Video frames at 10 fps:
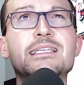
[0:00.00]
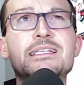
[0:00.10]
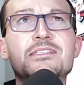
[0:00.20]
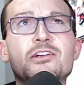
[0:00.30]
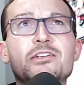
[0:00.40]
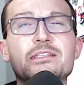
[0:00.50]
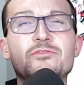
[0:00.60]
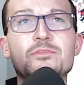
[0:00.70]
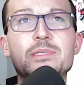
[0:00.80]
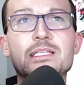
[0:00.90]
Thanks, Guardian,
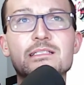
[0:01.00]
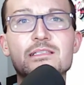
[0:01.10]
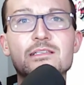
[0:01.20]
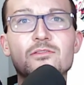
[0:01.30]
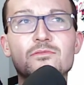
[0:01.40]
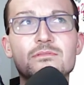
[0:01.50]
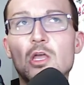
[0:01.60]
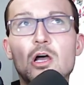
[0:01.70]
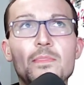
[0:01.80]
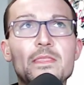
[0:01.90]
for being so
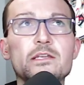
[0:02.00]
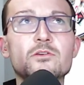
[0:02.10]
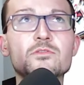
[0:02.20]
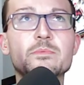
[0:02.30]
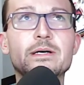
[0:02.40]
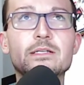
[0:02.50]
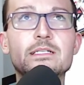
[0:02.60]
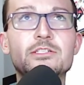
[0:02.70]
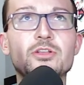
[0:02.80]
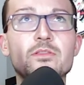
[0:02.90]
on the nose about
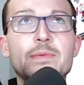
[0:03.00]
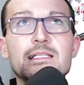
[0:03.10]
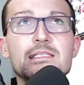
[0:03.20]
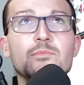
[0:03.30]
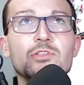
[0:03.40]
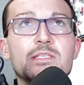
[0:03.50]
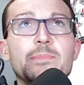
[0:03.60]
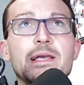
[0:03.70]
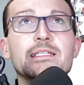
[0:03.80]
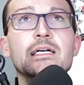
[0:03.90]
it. Show the man some
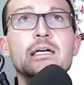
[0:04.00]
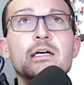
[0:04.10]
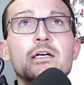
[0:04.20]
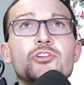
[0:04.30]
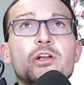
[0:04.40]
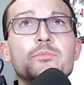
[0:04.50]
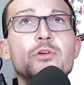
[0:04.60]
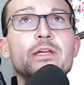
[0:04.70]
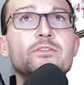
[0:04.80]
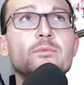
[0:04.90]
respect. Drawing
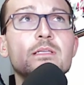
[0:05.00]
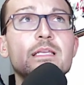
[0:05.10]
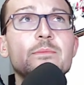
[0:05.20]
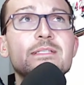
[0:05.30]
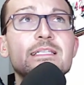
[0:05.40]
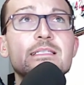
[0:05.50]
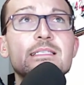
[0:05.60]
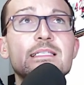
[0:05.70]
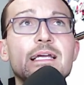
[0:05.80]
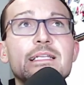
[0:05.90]
praise from all segments of
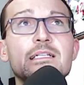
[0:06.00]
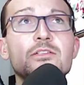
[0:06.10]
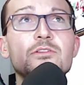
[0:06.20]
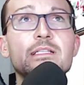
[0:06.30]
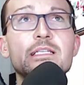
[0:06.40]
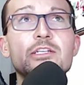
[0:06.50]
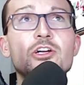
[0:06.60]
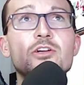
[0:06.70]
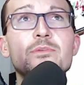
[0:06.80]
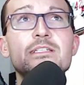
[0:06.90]
society, including the
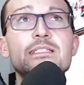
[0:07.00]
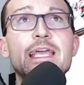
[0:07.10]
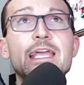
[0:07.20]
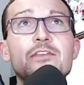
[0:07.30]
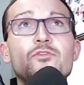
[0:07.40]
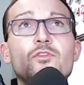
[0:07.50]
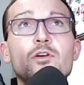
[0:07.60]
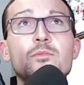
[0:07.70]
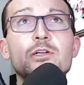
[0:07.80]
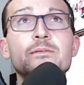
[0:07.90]
current and
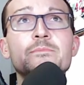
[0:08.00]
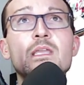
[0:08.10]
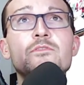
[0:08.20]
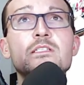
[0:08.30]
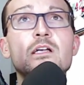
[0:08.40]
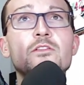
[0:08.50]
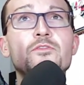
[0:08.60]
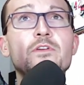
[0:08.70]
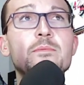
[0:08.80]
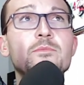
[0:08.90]
former of his Hall of
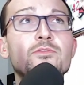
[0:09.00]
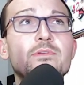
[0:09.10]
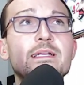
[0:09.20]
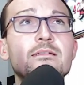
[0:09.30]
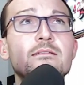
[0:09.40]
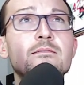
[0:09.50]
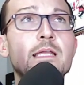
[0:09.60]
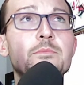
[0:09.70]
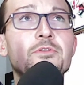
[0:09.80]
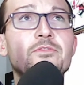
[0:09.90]
Fame career,
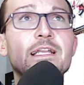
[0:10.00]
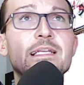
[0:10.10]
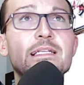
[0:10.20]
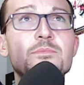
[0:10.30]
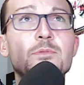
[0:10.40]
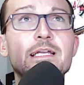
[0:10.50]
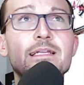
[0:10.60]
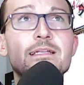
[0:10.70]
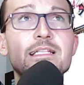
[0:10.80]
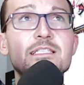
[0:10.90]
and providing
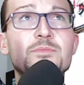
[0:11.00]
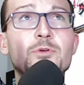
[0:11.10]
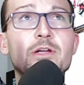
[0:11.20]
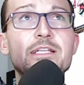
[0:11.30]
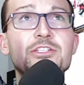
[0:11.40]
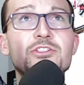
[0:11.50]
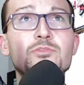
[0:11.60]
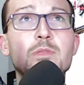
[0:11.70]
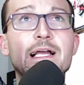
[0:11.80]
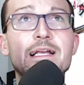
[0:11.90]
inspiration to
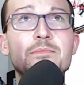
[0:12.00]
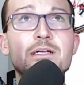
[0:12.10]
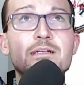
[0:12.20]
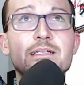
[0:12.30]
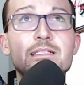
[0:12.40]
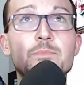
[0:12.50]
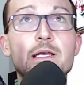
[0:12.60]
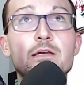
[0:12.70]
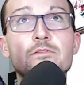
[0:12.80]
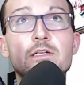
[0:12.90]
black Americans
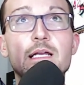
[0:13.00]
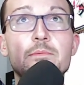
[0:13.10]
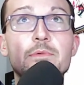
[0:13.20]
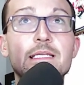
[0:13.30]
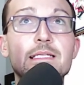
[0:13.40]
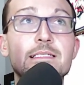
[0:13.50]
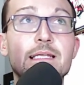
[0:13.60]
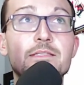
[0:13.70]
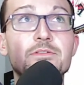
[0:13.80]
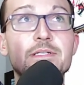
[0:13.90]
by overcoming
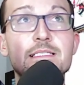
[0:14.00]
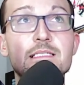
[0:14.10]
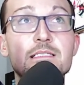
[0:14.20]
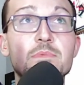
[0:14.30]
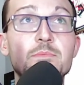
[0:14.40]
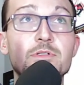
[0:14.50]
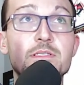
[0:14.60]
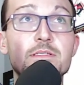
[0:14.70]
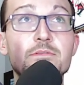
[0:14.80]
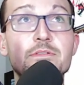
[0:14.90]
intense racism in
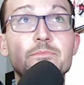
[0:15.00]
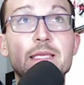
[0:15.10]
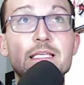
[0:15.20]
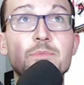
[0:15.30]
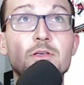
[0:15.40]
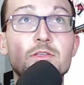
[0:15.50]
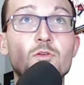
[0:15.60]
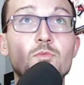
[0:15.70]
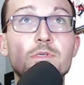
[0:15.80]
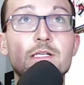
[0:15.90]
pursuit of baseball's
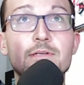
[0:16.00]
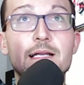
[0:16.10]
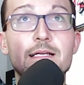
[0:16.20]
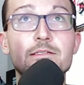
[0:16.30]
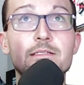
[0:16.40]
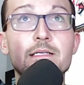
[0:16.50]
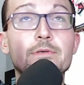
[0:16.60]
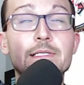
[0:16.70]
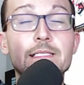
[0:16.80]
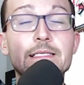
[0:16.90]
home run record.
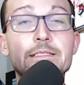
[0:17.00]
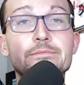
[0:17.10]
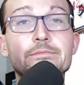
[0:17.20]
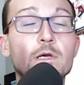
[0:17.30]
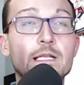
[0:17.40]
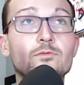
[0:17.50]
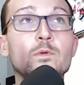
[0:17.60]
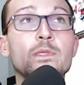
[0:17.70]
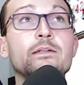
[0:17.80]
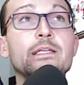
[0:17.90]
Really? Whatever,
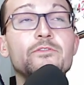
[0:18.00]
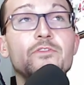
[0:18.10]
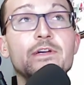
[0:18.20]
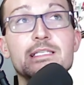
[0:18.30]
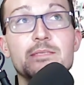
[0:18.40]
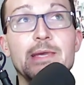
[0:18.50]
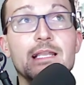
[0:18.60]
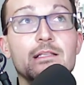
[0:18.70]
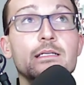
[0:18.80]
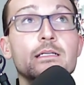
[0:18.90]
we don't need to fight this
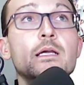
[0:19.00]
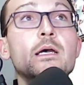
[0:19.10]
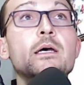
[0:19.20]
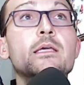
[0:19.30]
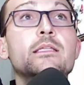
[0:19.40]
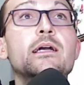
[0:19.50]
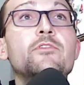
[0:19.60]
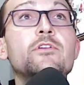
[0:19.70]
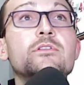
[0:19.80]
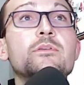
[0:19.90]
battle here. The
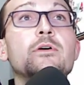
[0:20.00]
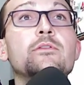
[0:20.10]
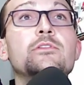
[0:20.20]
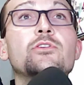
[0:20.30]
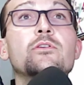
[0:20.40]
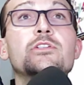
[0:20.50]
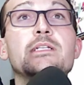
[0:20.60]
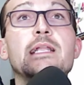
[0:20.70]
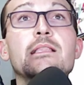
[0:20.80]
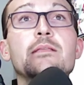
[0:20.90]
governors of both Georgia
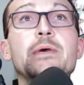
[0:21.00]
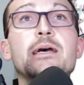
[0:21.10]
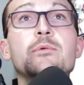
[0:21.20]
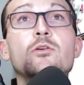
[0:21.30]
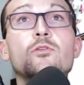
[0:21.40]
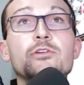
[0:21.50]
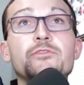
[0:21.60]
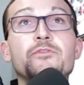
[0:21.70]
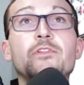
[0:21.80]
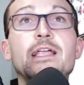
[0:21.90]
and Alabama ordered
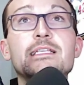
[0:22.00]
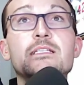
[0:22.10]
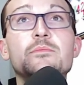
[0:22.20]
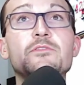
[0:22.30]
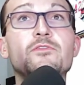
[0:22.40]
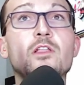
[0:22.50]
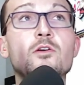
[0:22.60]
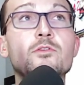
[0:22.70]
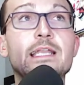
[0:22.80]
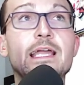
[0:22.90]
flags to be
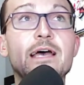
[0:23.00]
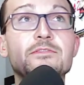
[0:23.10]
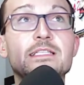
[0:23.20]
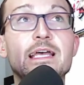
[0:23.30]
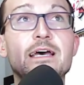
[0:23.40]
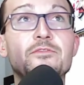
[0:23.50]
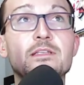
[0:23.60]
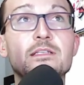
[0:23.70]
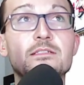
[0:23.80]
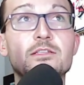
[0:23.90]
flown at half staff
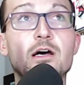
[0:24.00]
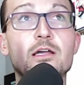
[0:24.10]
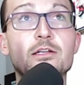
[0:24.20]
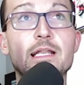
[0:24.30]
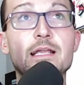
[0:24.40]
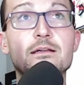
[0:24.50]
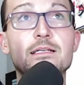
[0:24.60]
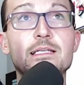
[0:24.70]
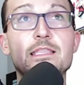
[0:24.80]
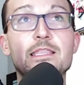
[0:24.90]
to honor
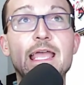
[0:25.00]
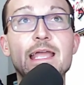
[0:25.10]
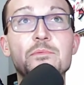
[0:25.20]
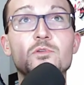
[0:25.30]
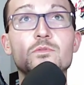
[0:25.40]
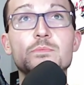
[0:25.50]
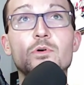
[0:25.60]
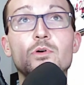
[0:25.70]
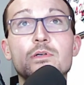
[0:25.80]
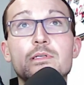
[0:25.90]
Aaron. The hammer was
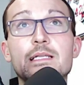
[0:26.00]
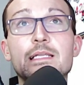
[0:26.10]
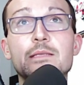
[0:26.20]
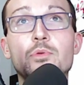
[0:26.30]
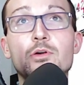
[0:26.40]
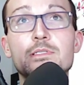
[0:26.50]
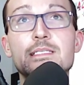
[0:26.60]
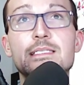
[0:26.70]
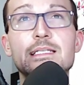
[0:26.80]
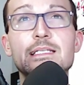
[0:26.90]
born in Port
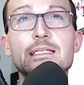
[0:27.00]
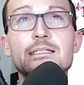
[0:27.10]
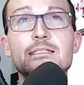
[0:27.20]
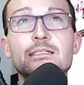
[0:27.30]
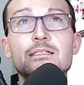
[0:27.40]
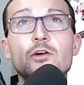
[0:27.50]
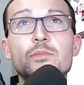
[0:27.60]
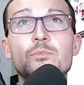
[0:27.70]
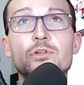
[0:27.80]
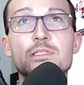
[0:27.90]
City, in
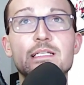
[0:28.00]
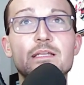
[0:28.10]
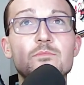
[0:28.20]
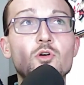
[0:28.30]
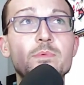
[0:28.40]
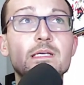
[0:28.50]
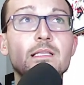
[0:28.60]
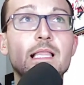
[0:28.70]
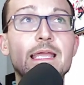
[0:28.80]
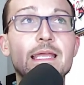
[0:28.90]
the port city of
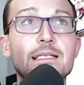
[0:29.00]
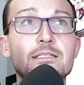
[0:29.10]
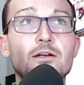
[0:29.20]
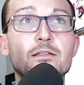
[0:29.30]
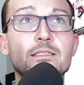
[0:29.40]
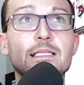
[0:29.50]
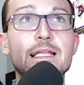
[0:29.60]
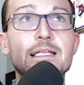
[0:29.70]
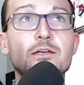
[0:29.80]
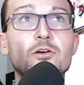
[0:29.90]
Mobile and called
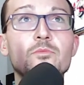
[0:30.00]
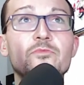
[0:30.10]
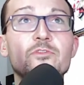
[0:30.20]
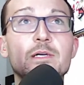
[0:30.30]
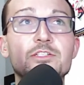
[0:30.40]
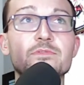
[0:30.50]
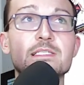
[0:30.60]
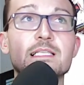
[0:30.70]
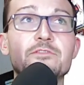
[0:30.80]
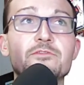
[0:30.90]
Atlanta home for much of
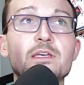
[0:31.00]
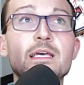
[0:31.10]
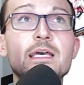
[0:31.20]
his life.